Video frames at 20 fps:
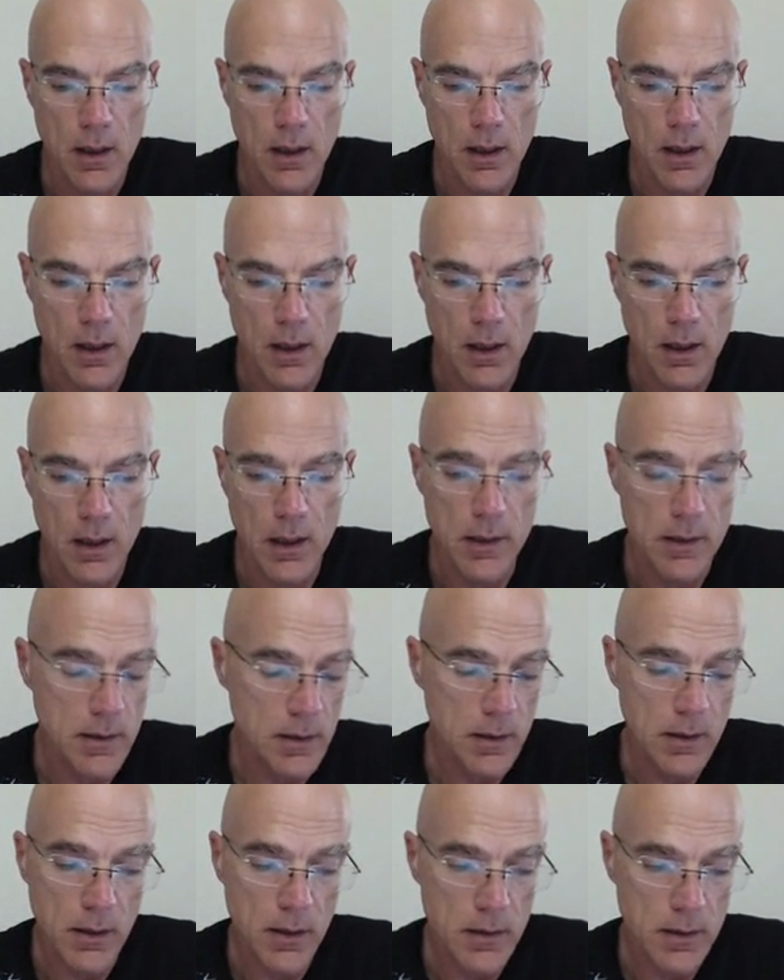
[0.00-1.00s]
Uh, it's
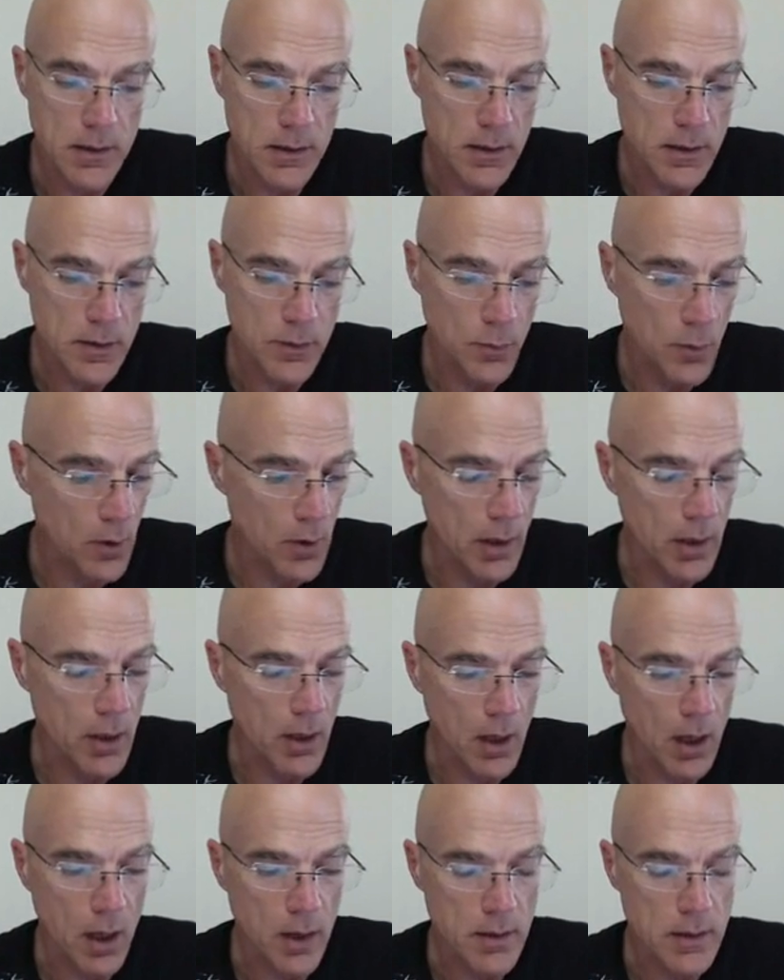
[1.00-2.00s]
a it's a smaller
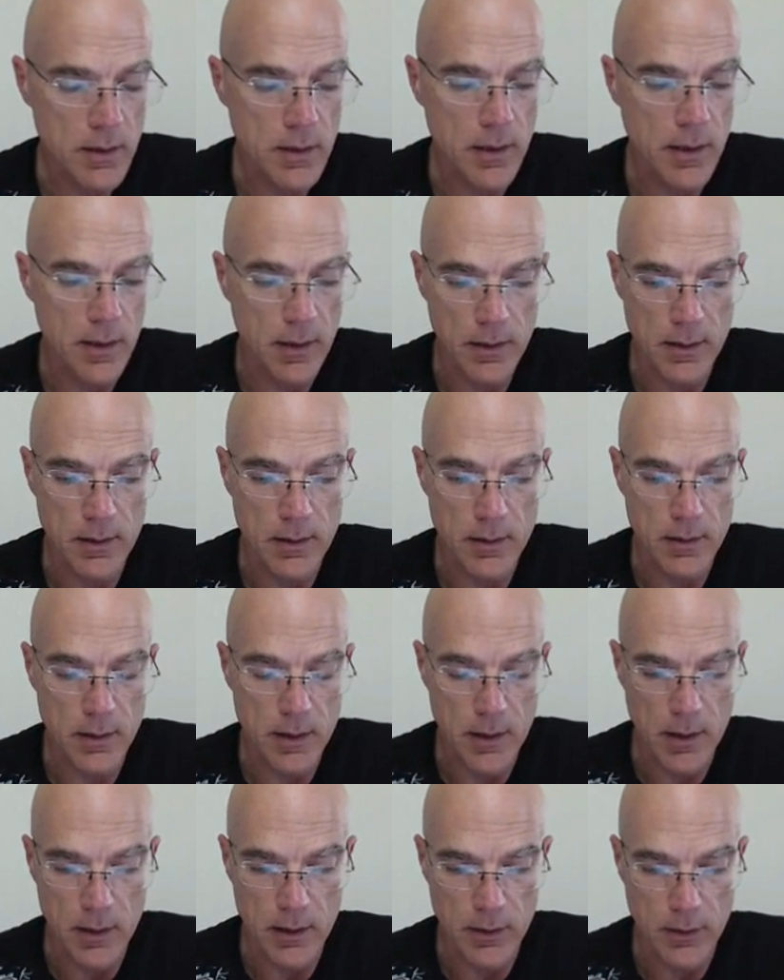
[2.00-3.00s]
loss than
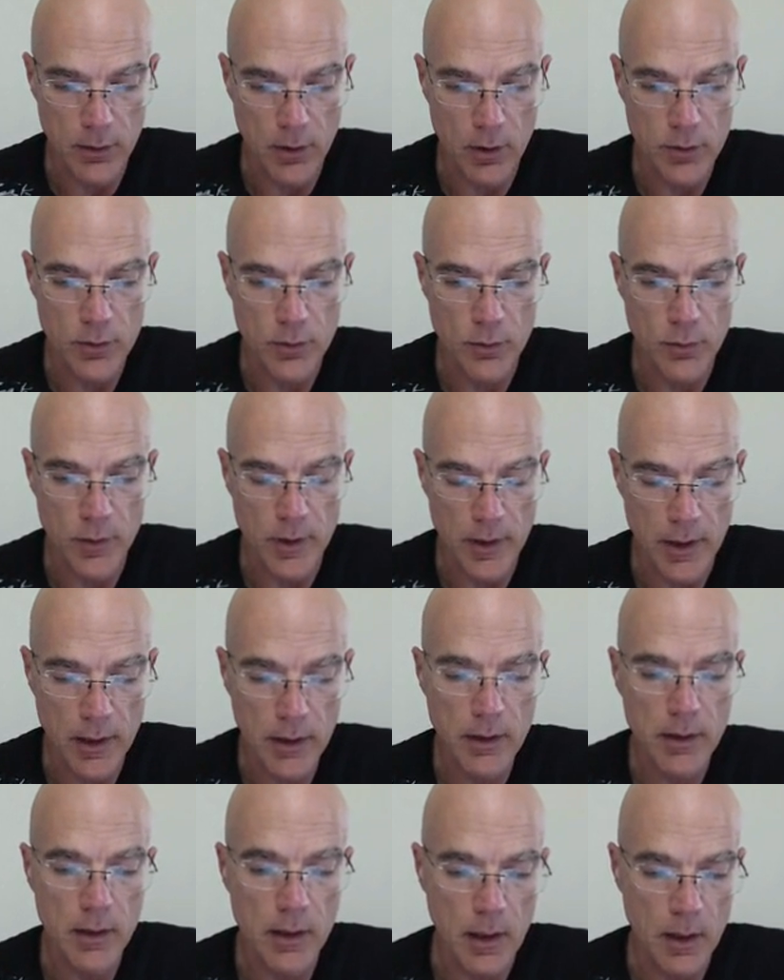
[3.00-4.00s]
than not doing
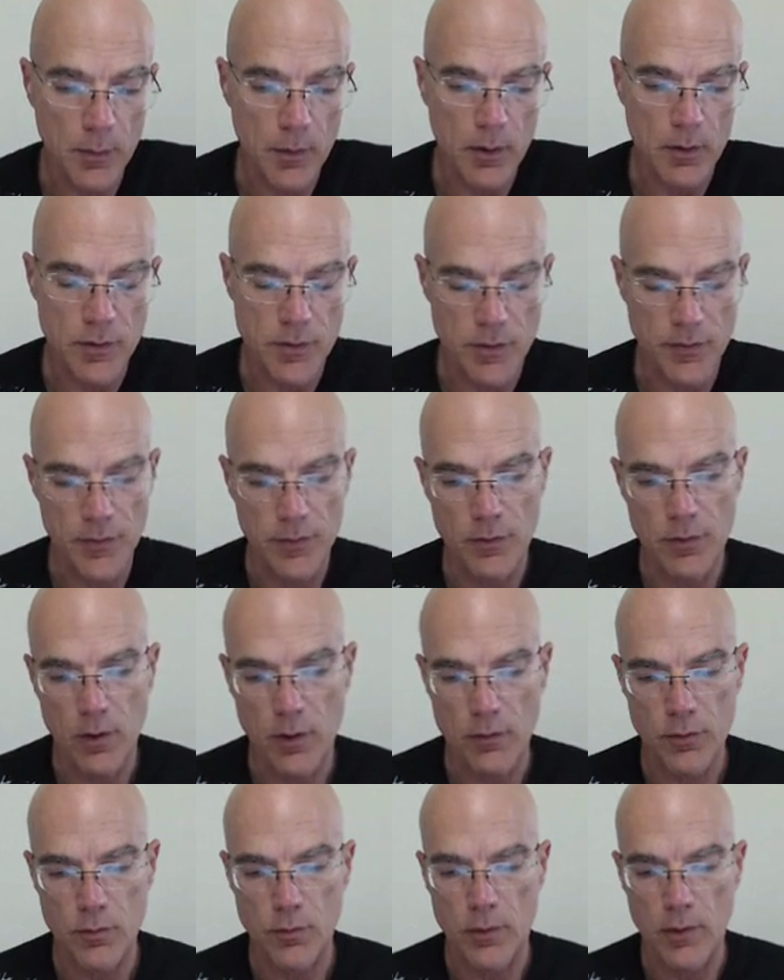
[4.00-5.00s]
anything, because if you
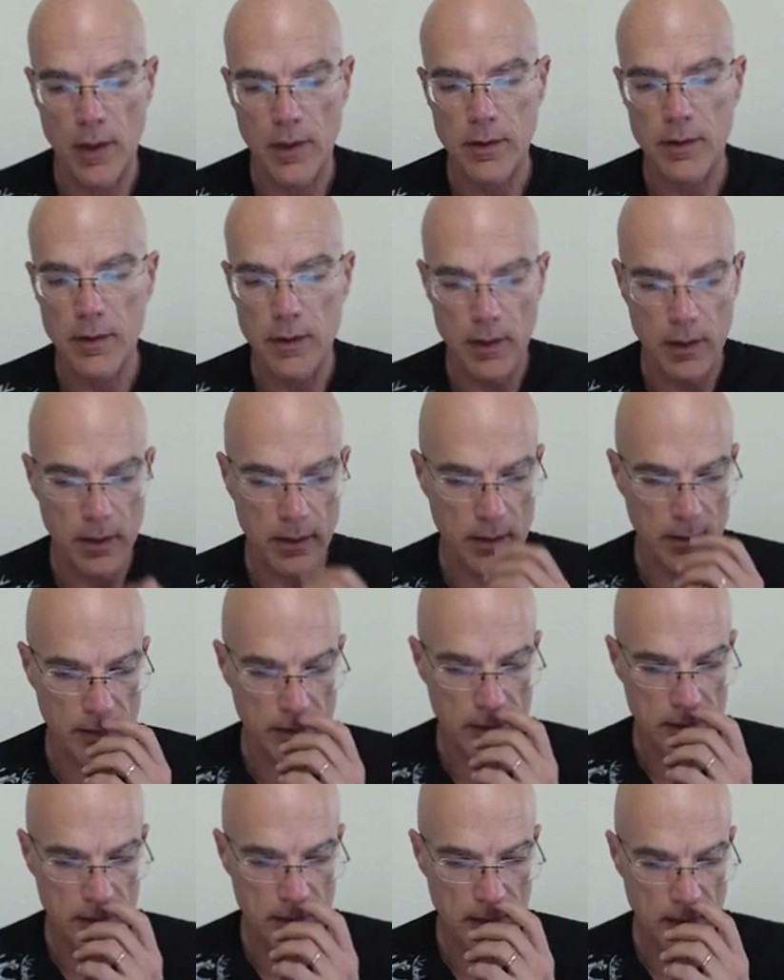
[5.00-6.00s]
don't do anything, in
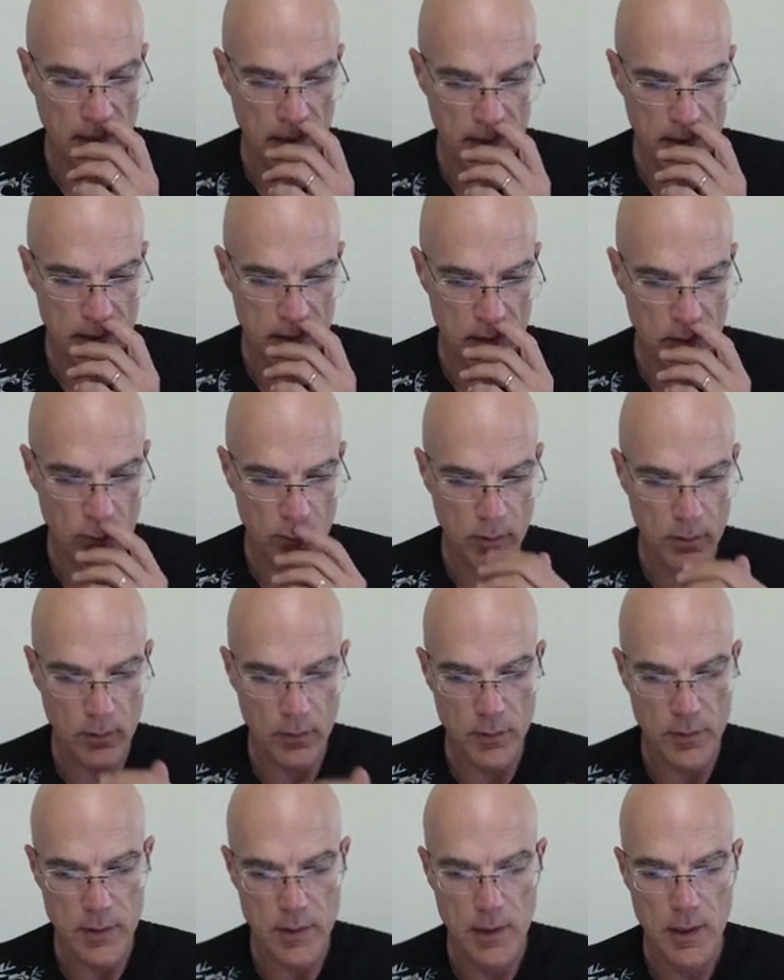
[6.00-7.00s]
this case, you would
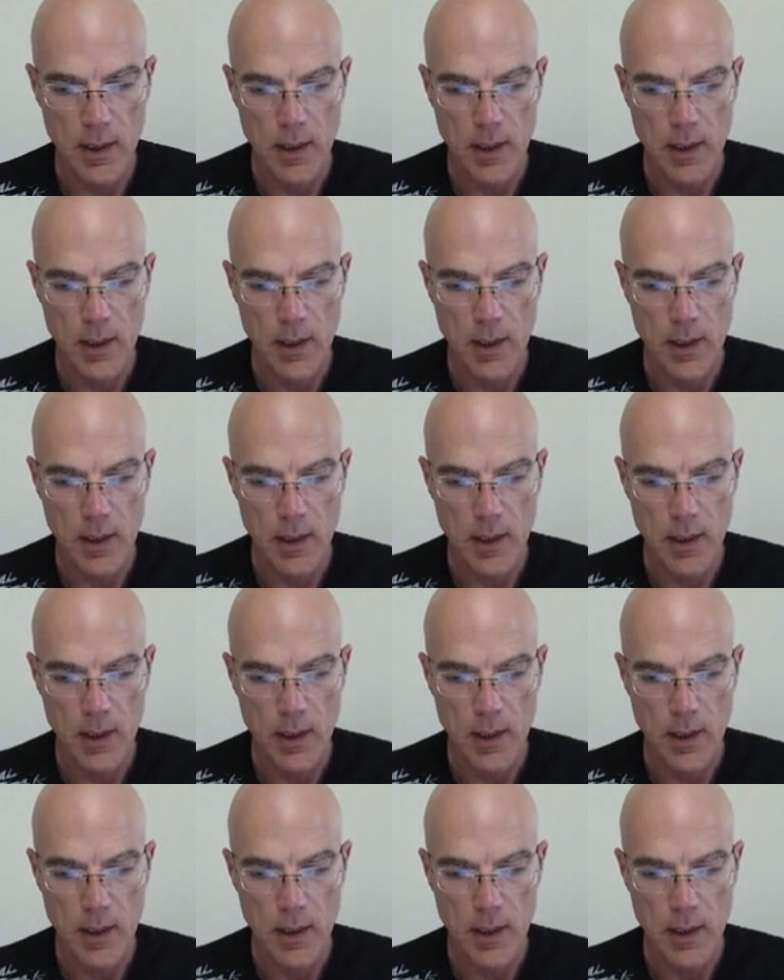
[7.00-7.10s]
lose